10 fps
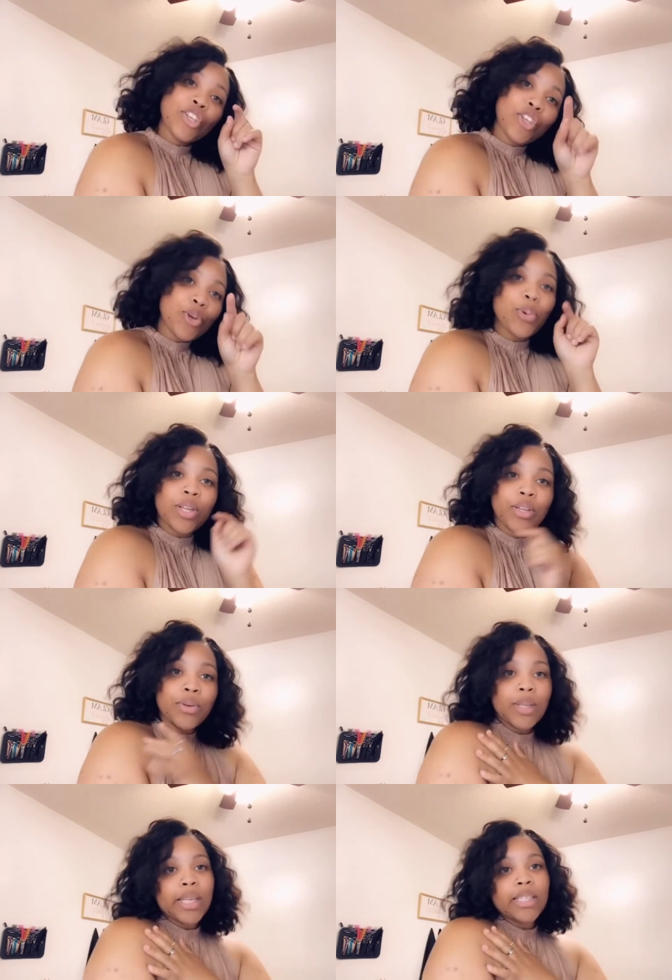you can do
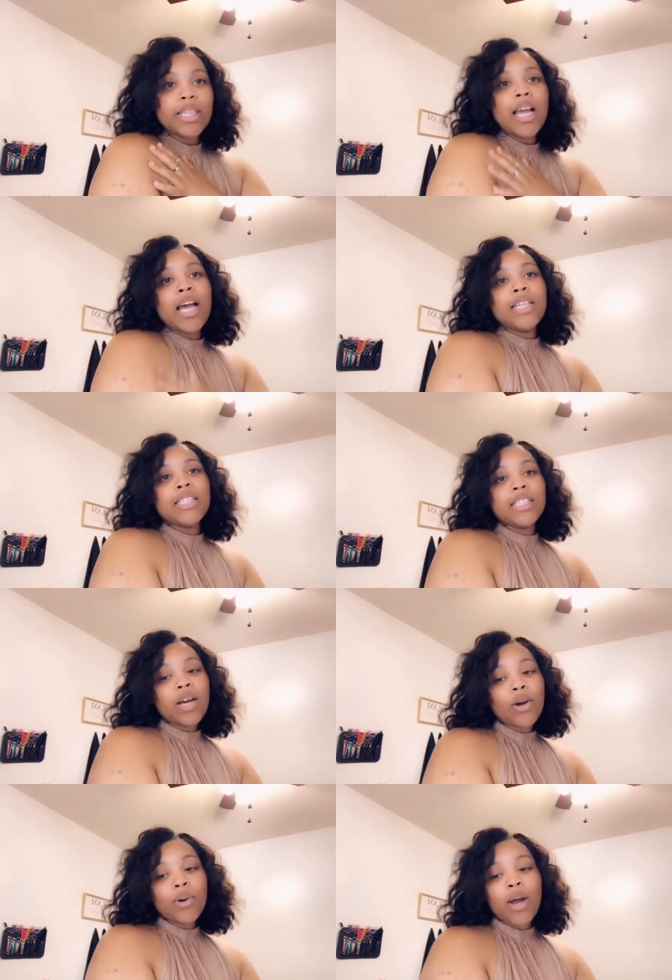this.
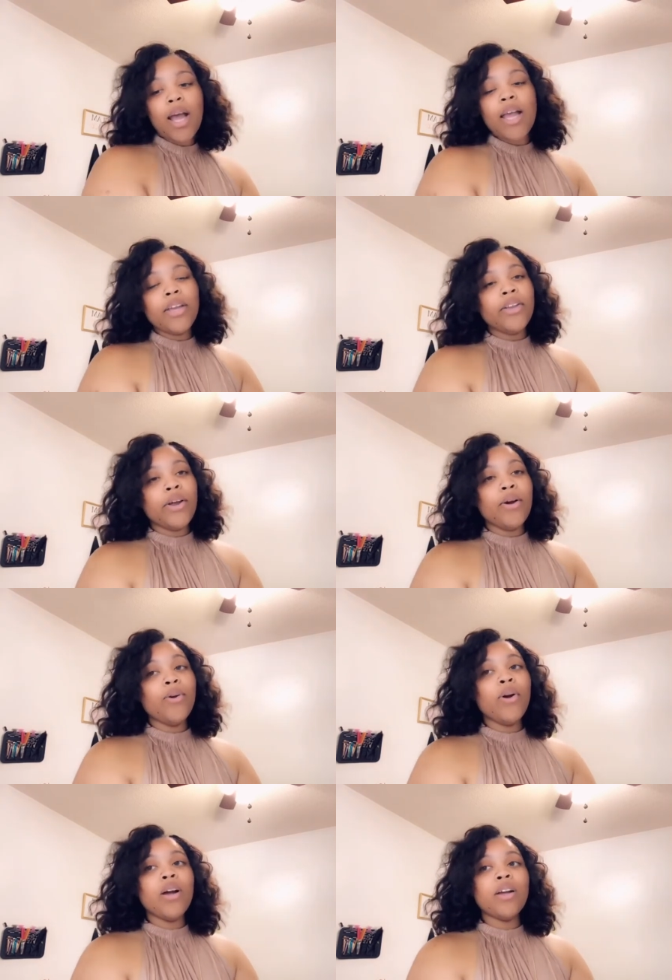So, you
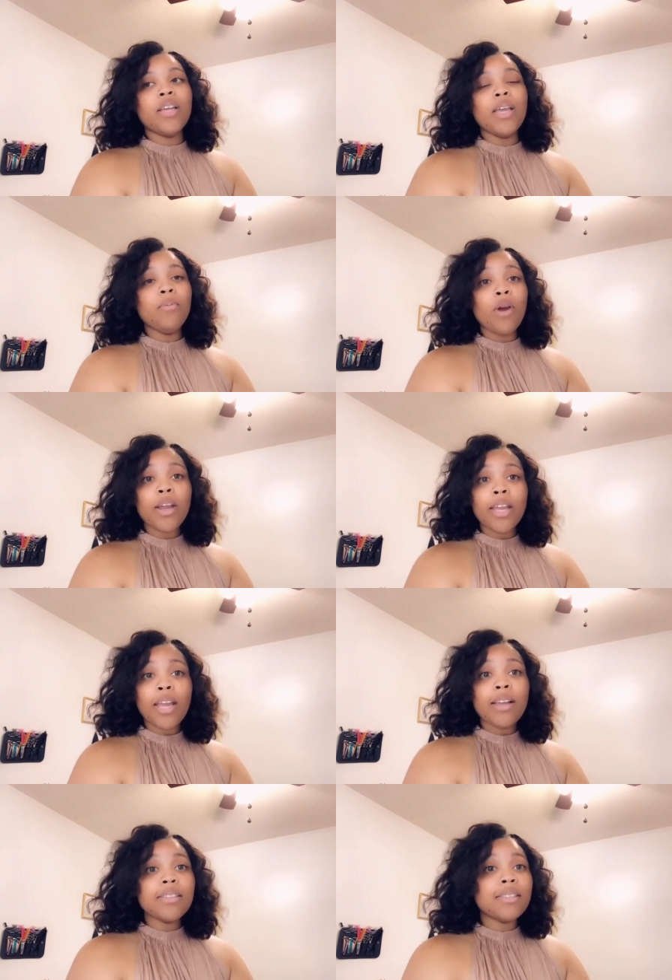know, keep
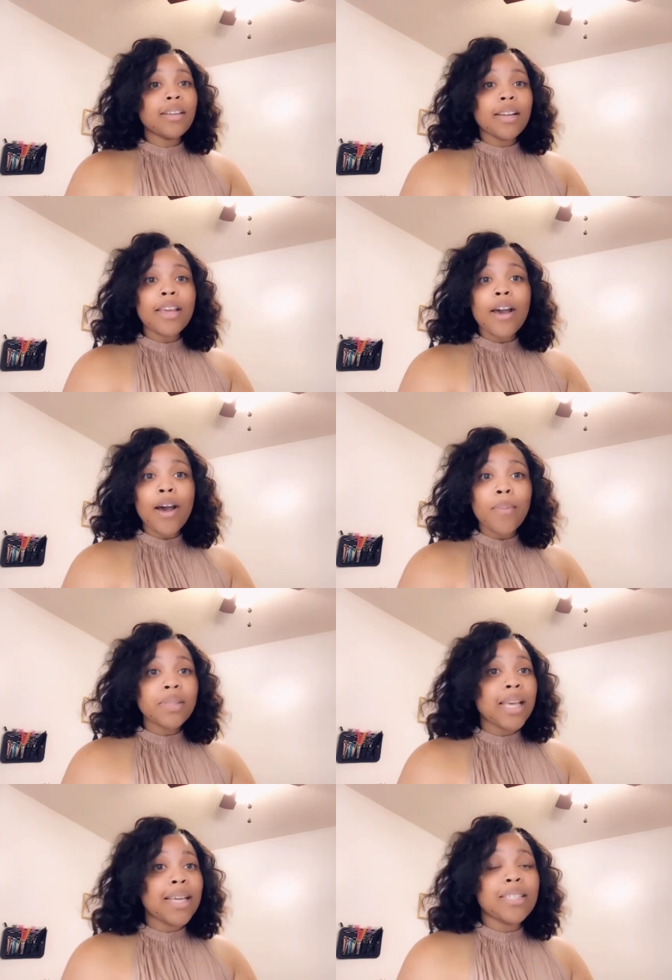working, study up,
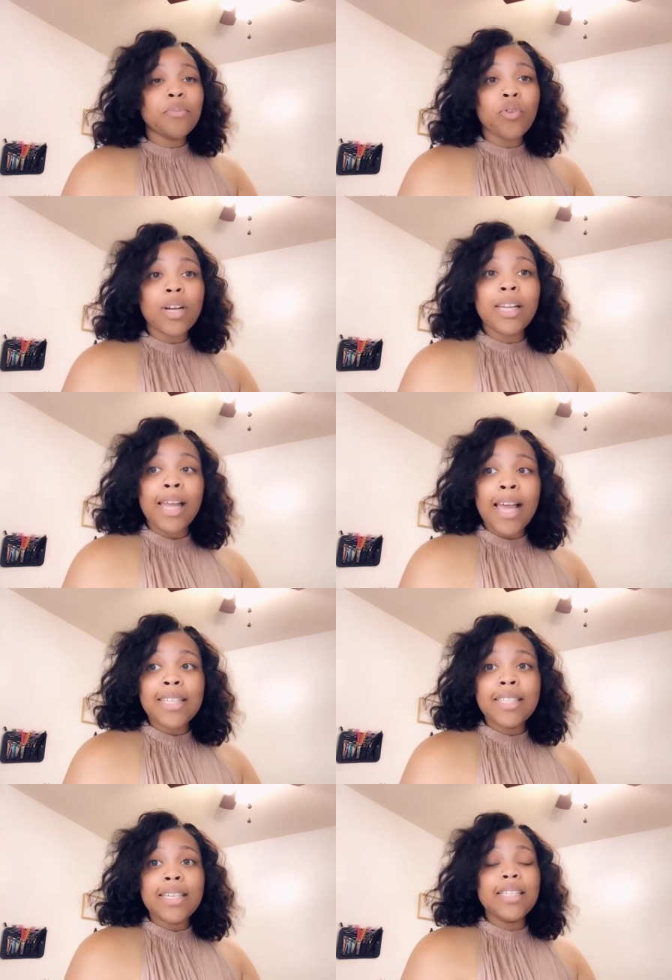take some more
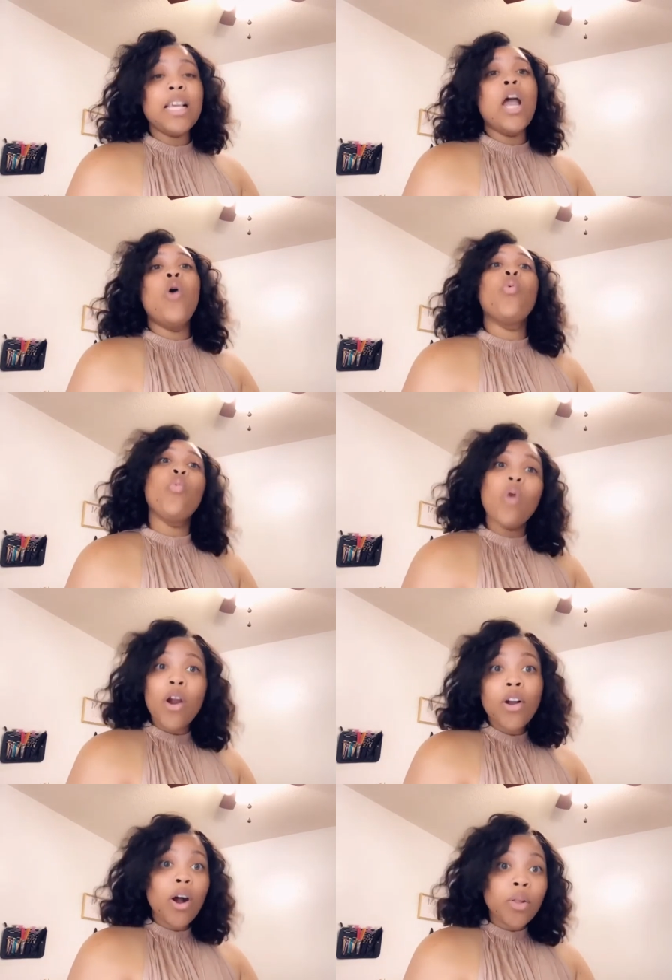classes,
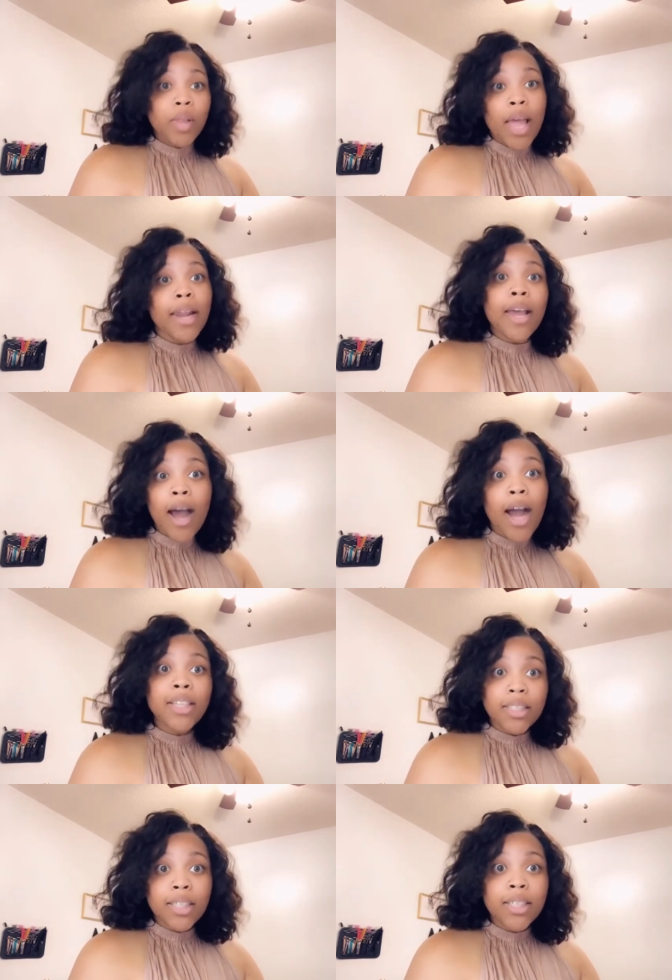work on that
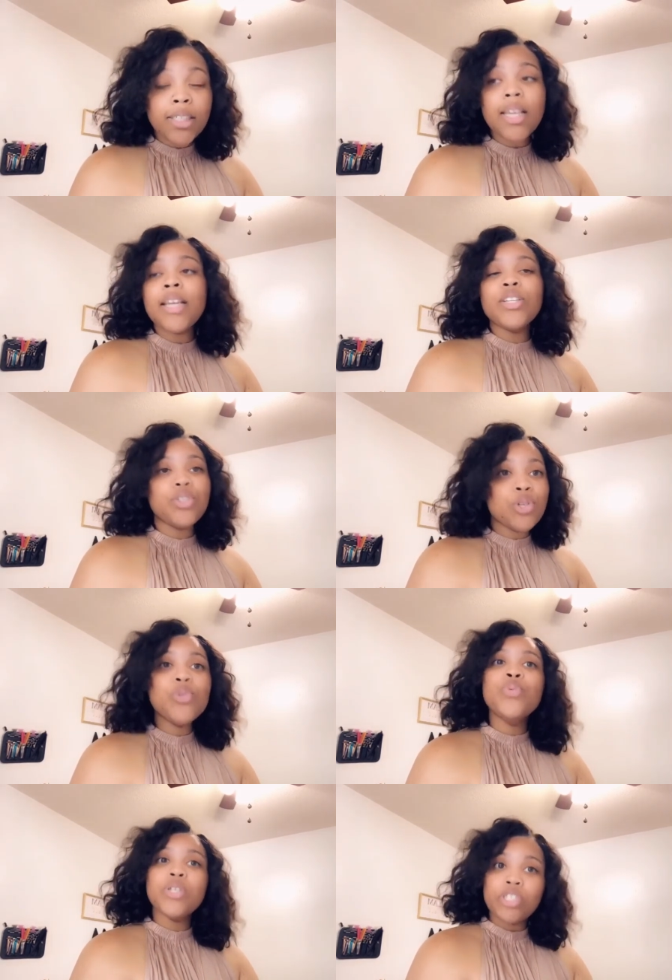content, and do
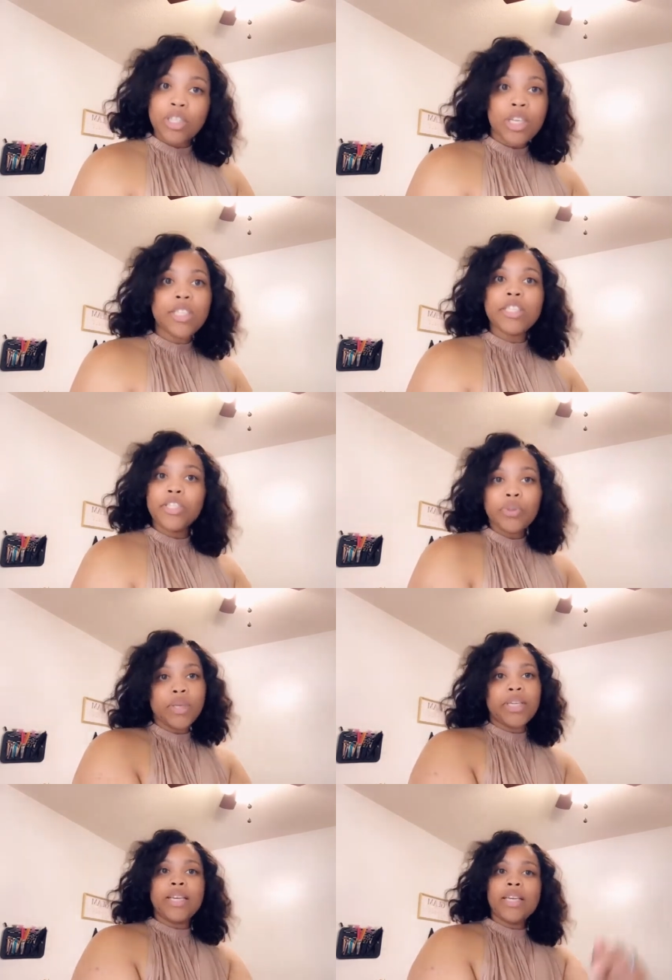what you need to do to
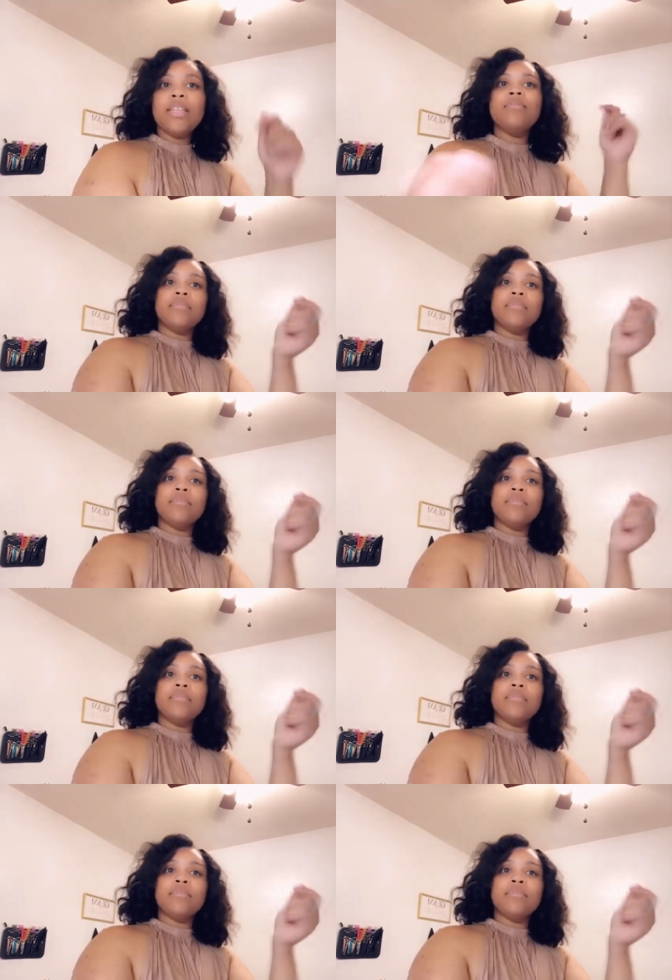get